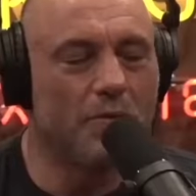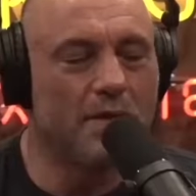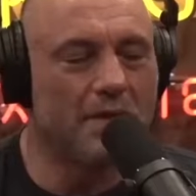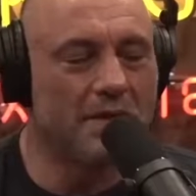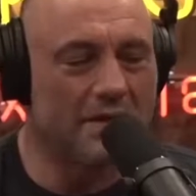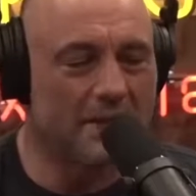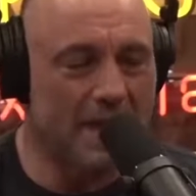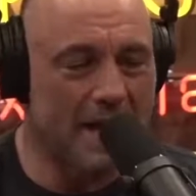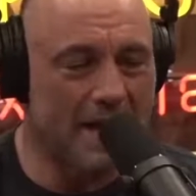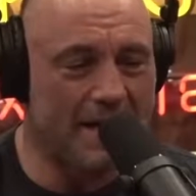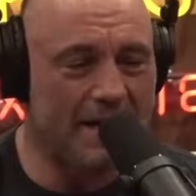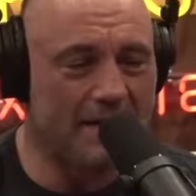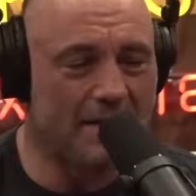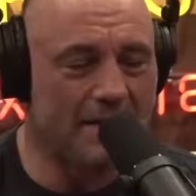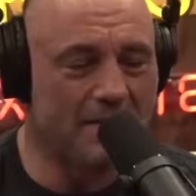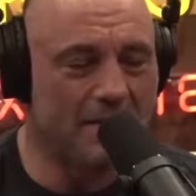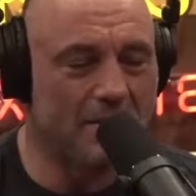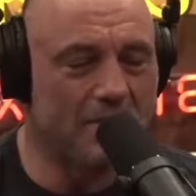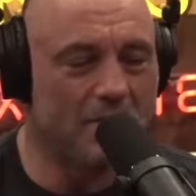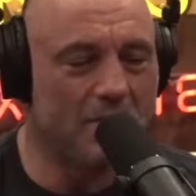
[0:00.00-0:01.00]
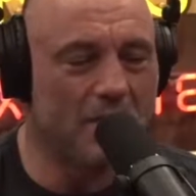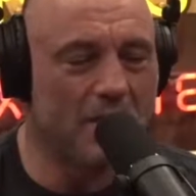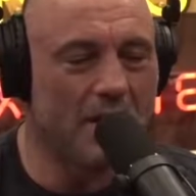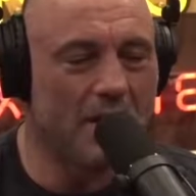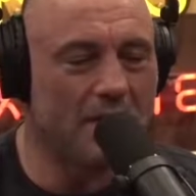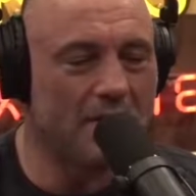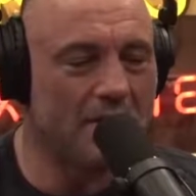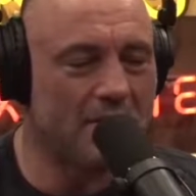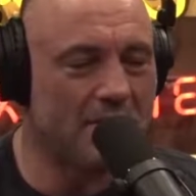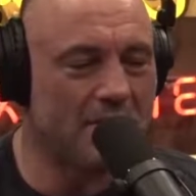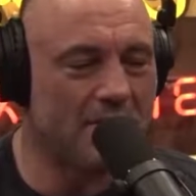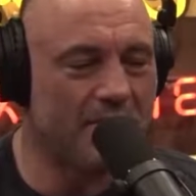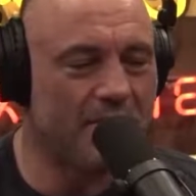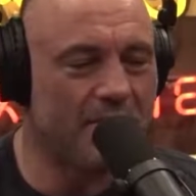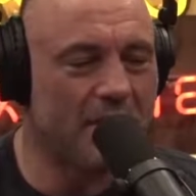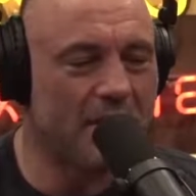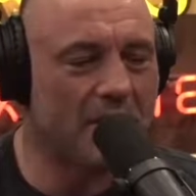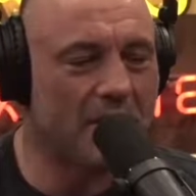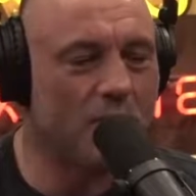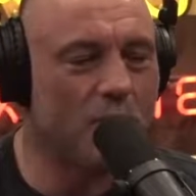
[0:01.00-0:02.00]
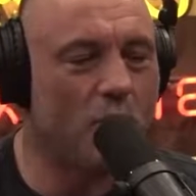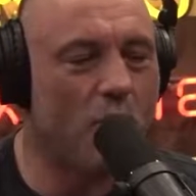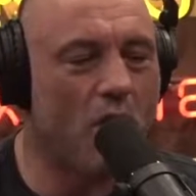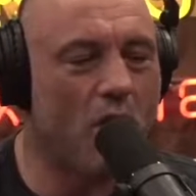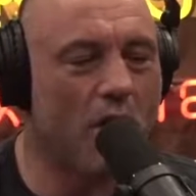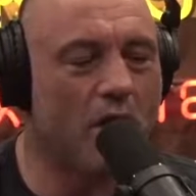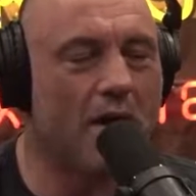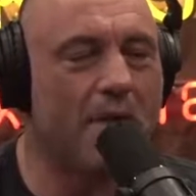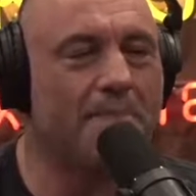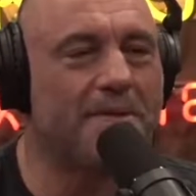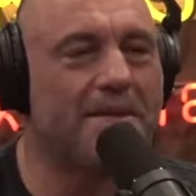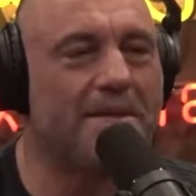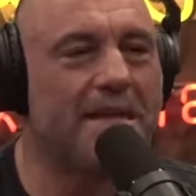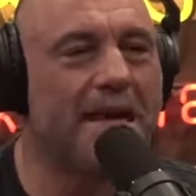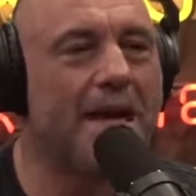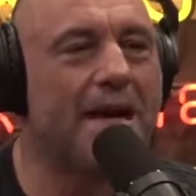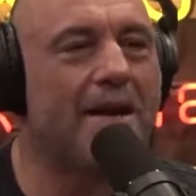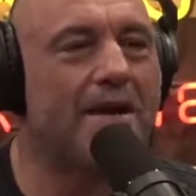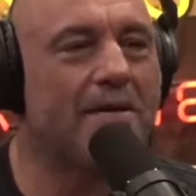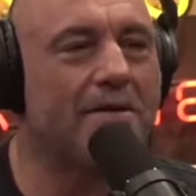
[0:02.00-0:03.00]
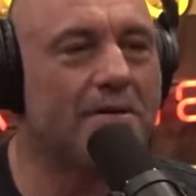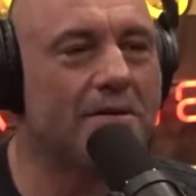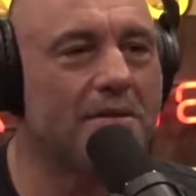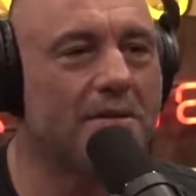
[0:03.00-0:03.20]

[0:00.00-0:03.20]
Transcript: decided to just fucking walk upstairs